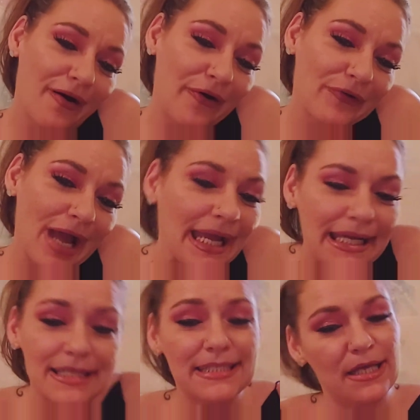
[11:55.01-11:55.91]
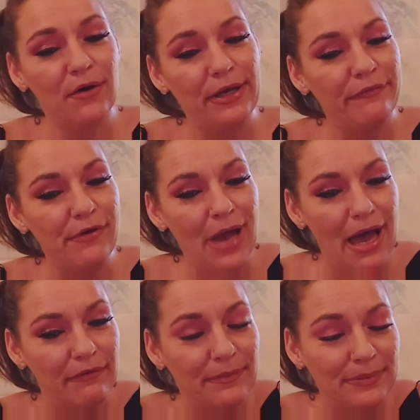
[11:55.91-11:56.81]
Alright, so if you
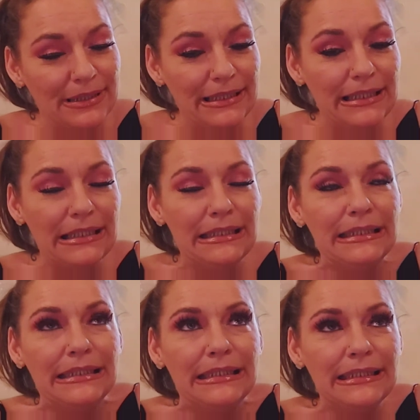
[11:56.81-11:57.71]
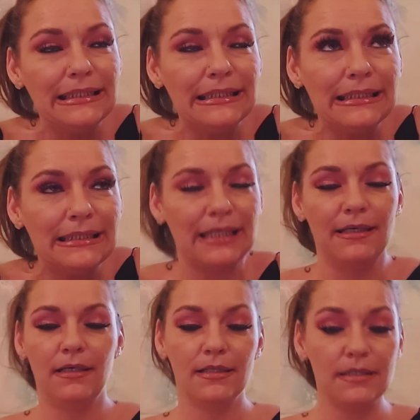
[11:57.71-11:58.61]
haven't, please
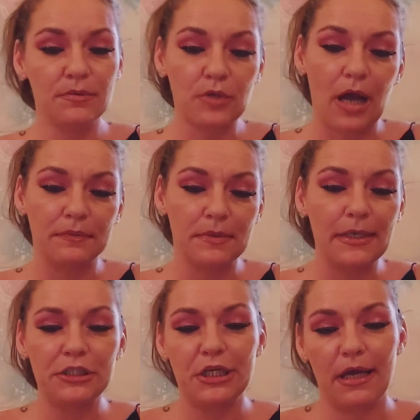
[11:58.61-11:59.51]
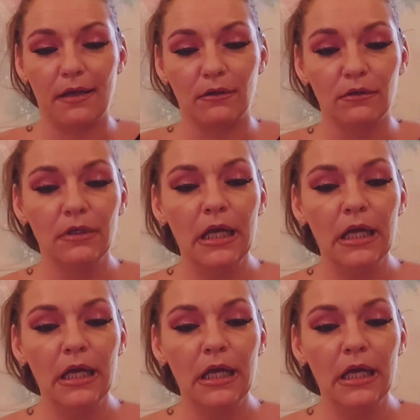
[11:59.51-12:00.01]
subscribe to my channel.